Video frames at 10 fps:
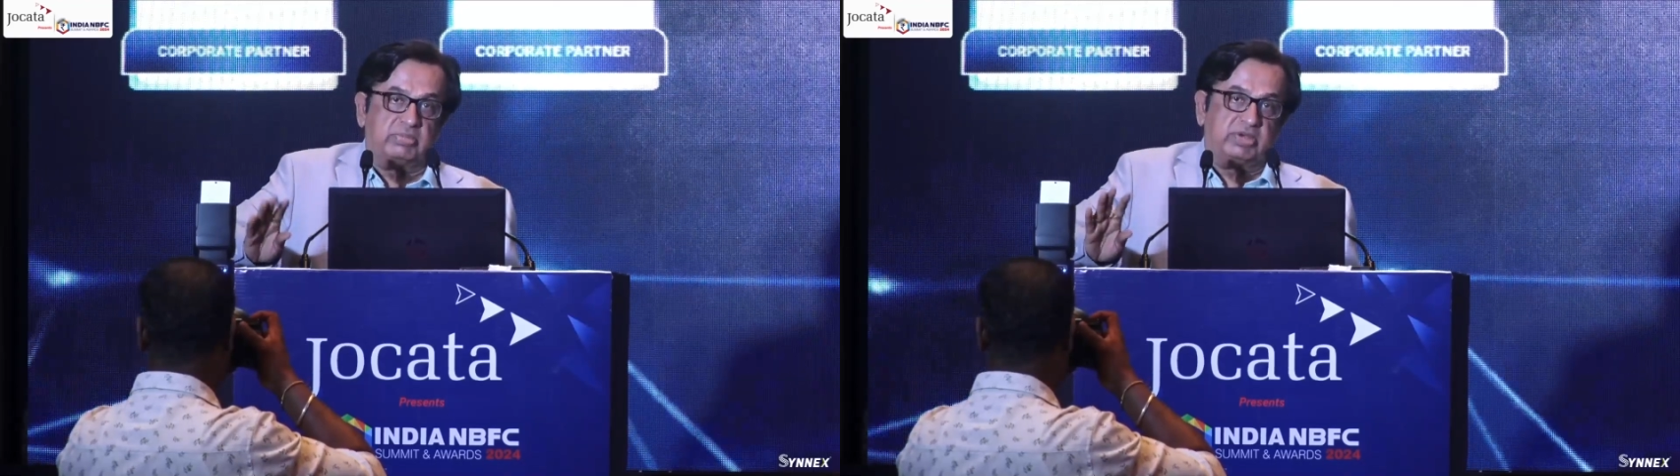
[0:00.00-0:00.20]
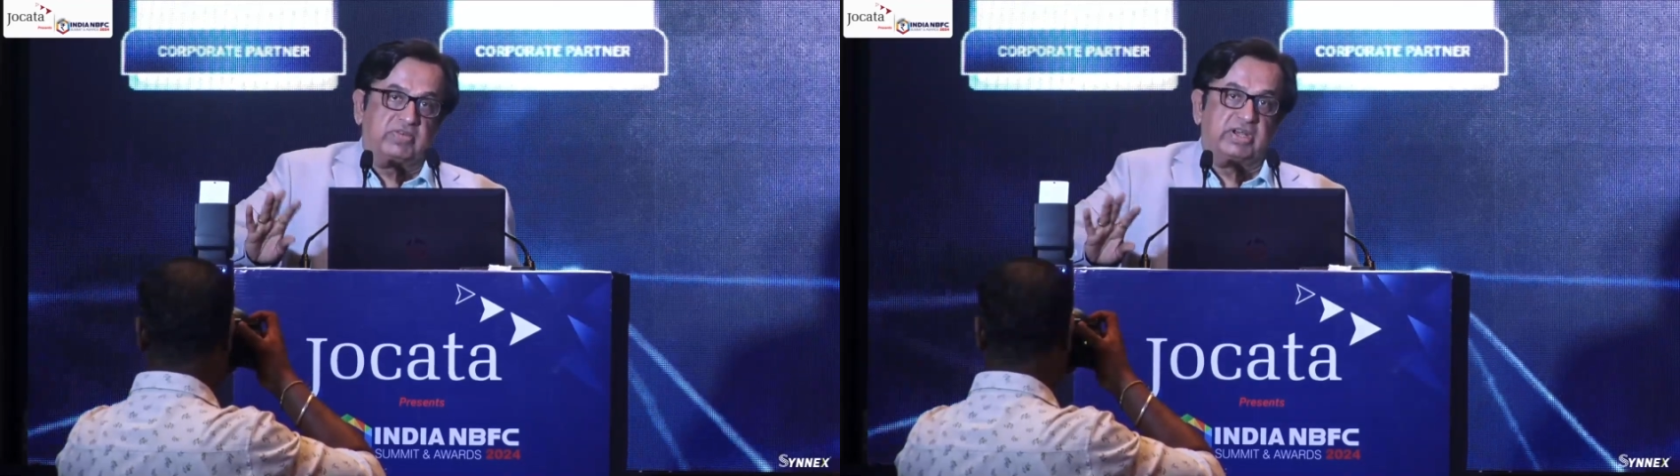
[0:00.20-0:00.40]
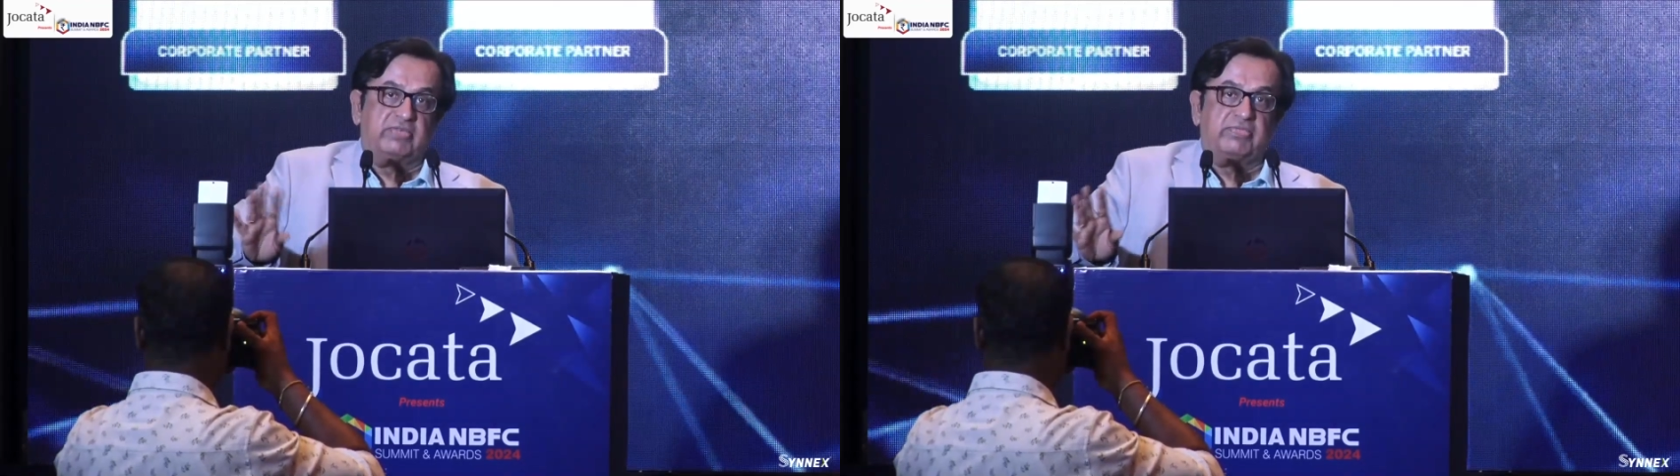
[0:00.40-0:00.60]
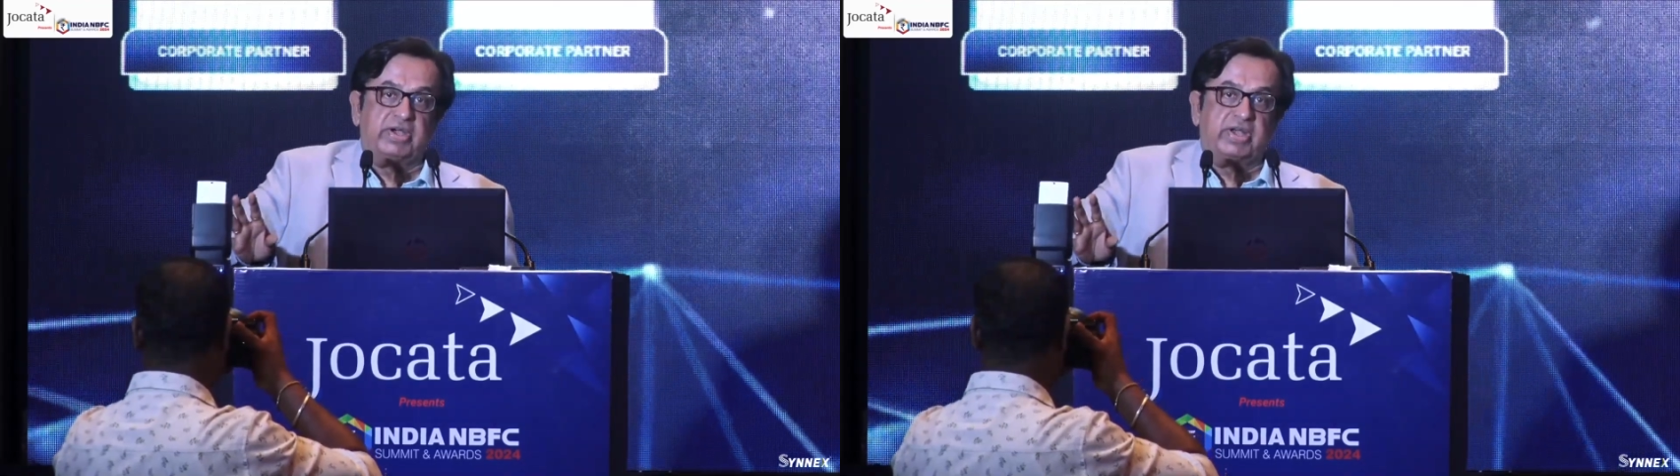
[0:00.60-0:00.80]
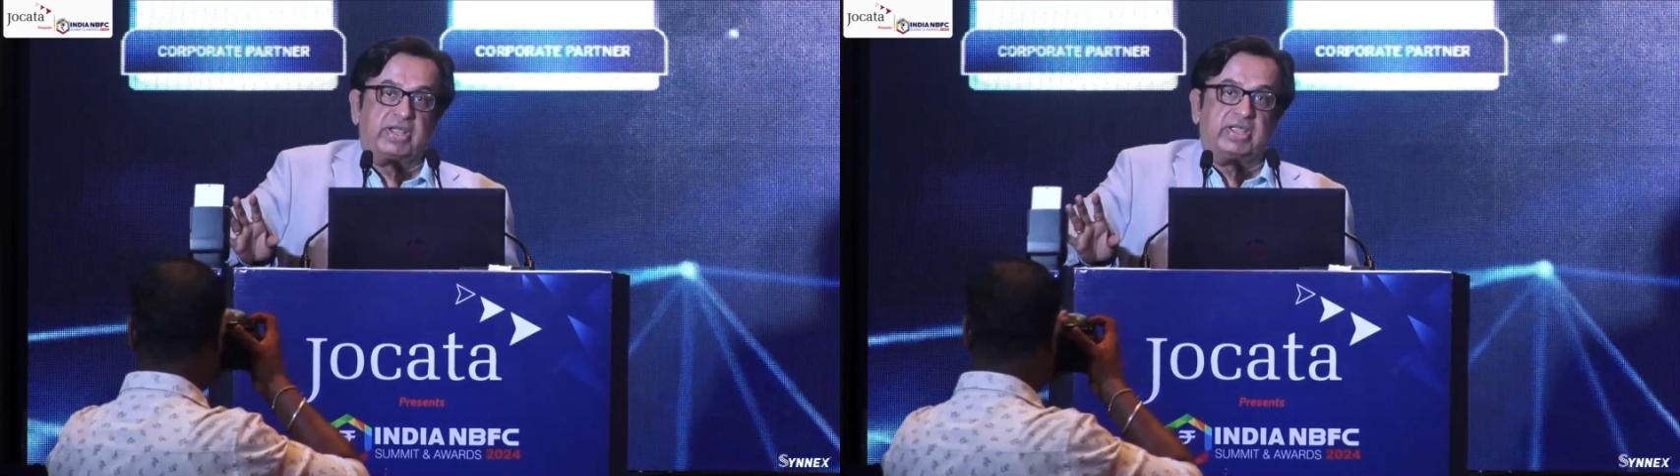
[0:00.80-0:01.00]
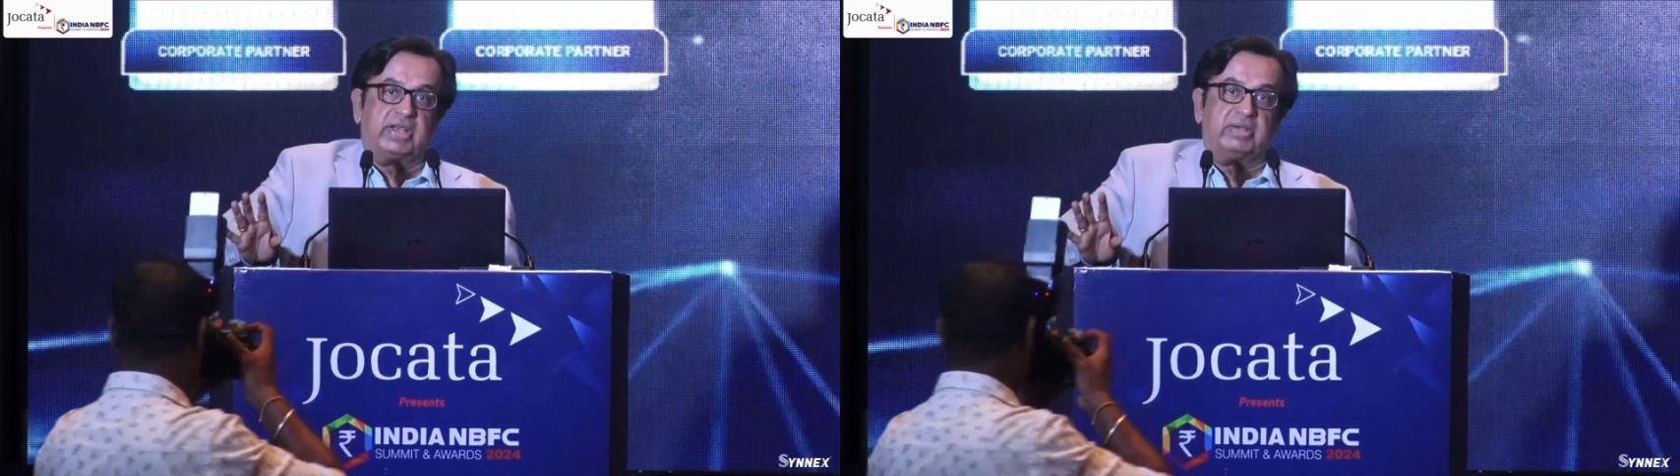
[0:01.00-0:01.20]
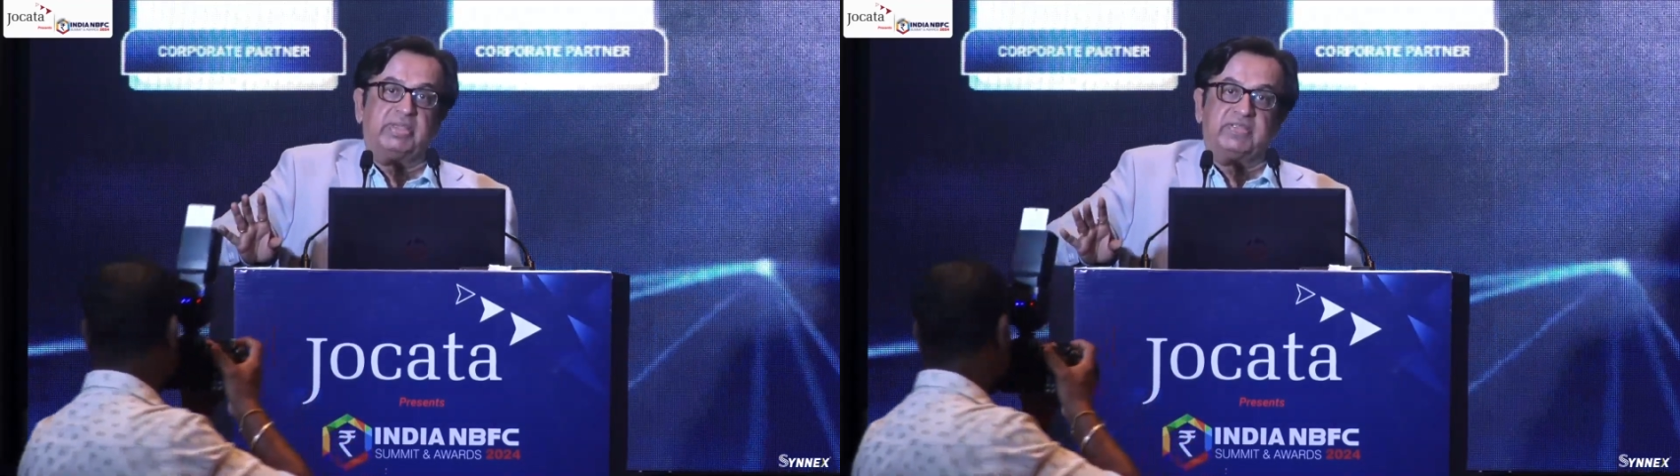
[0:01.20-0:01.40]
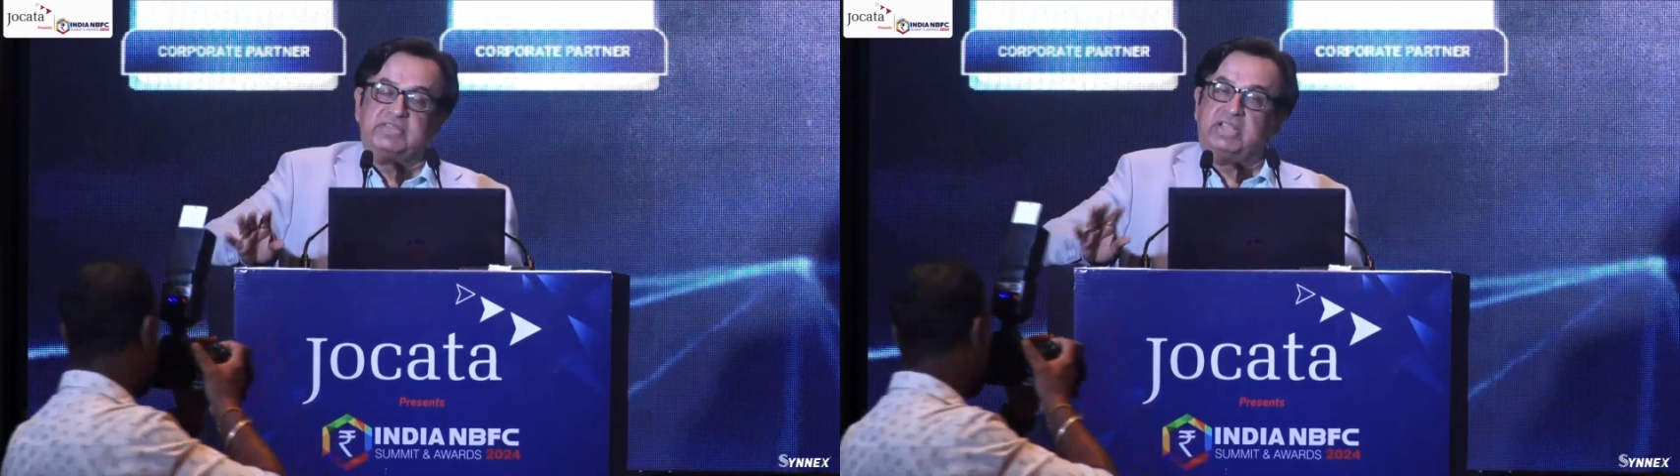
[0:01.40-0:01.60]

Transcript: between FinTech and NBFC,